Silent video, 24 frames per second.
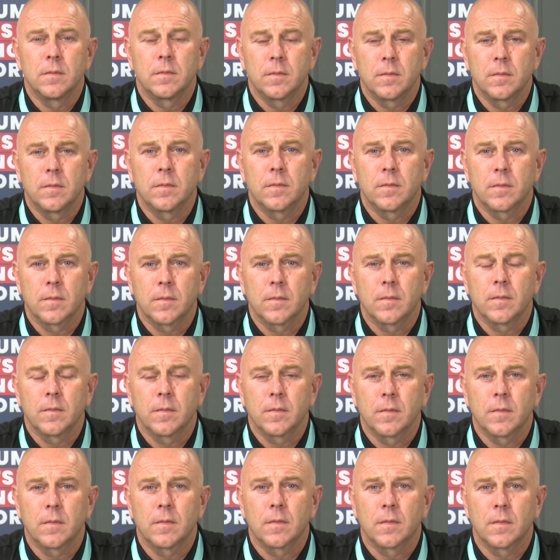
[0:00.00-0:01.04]

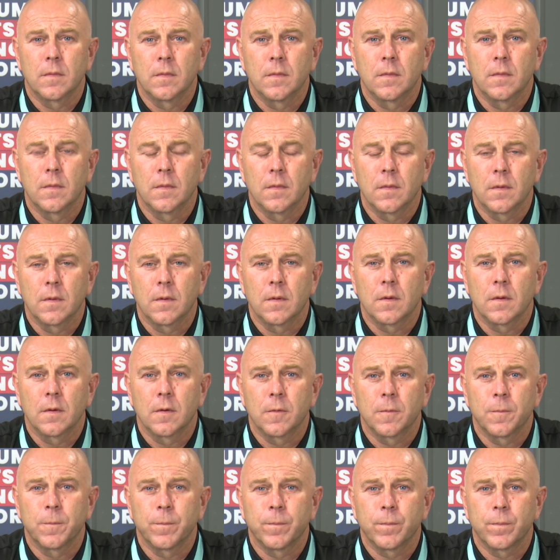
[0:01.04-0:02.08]

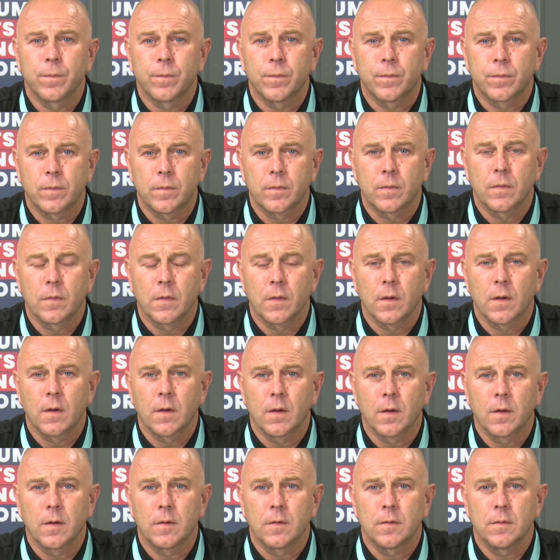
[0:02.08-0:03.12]

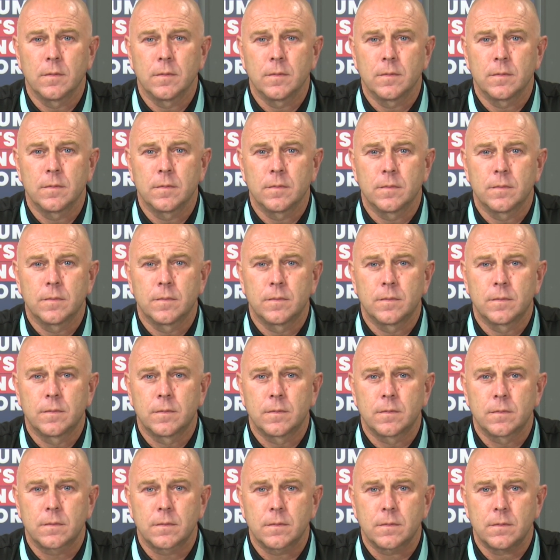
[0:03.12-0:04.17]

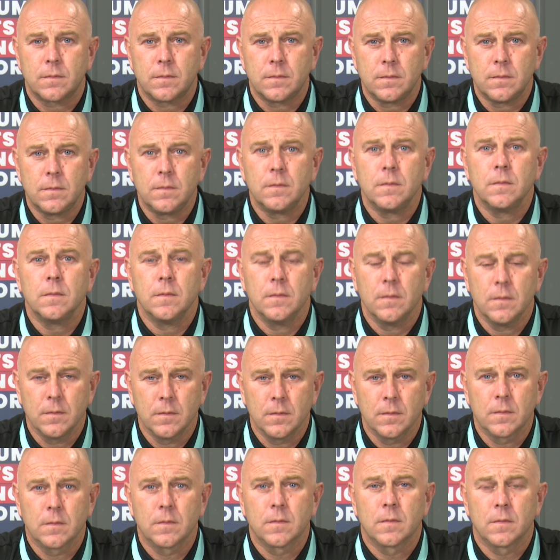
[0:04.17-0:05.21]

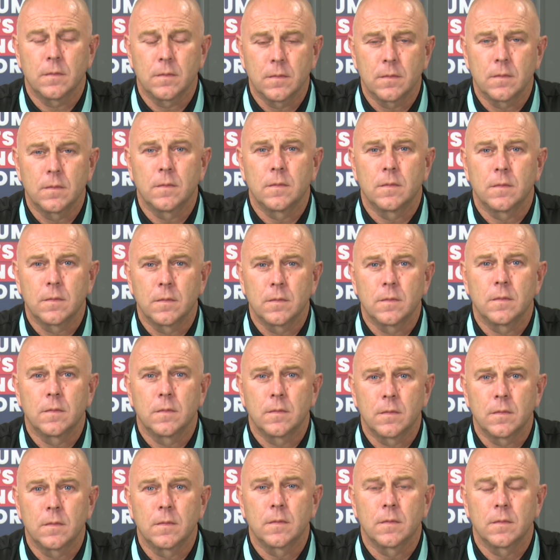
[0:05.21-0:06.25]

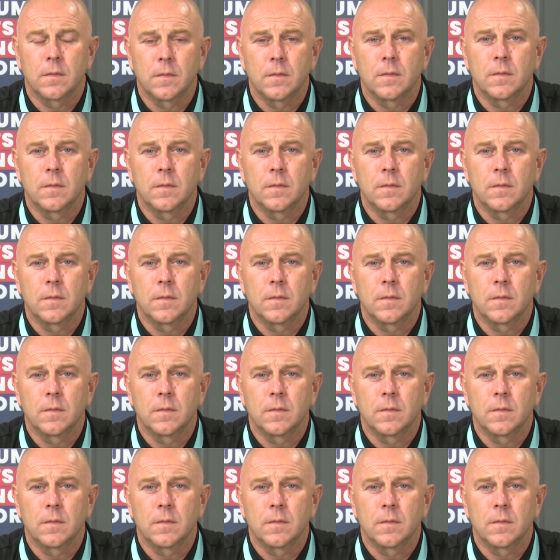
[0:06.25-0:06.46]
(silent)